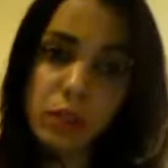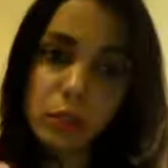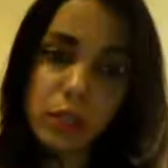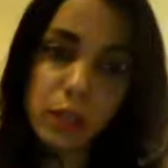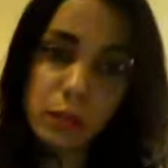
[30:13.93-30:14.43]

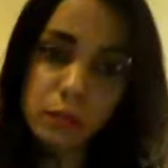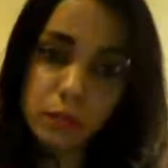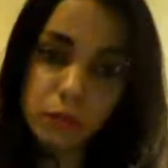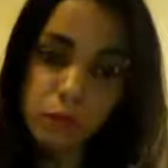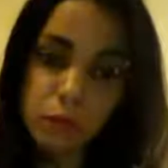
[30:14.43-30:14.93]
literally
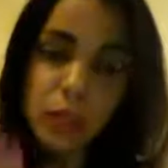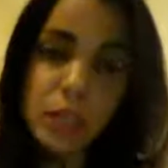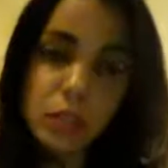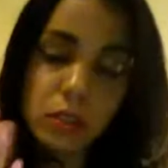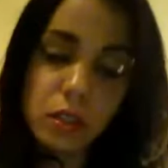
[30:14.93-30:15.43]

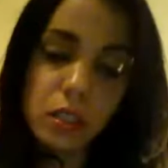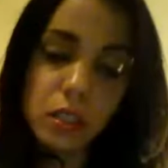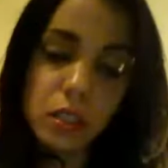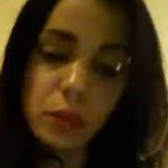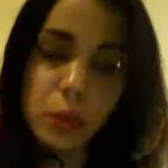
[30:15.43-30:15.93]
getting to
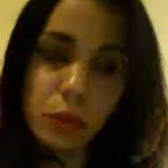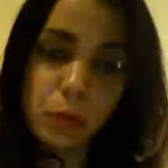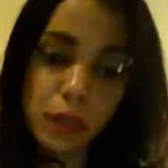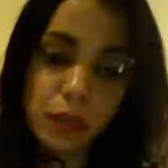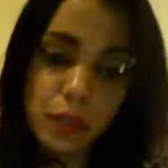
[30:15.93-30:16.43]
these people,
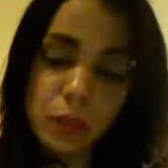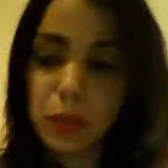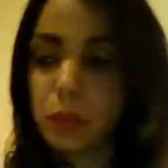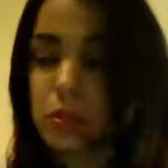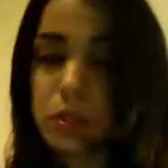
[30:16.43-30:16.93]
making these
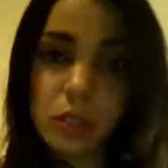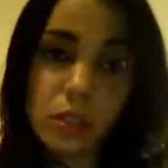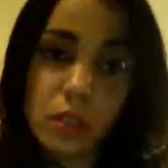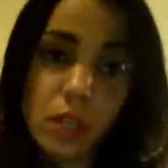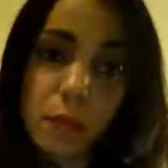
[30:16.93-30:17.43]
people
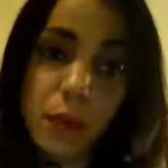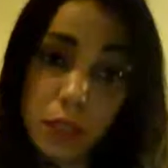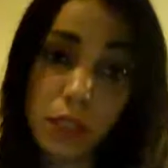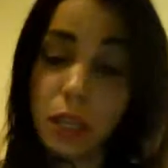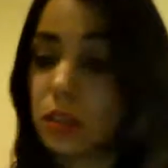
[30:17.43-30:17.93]
sick. Does that
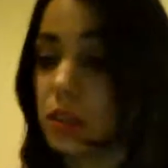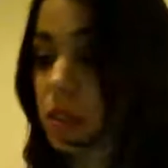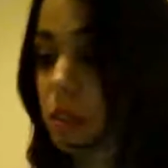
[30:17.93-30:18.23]
make sense?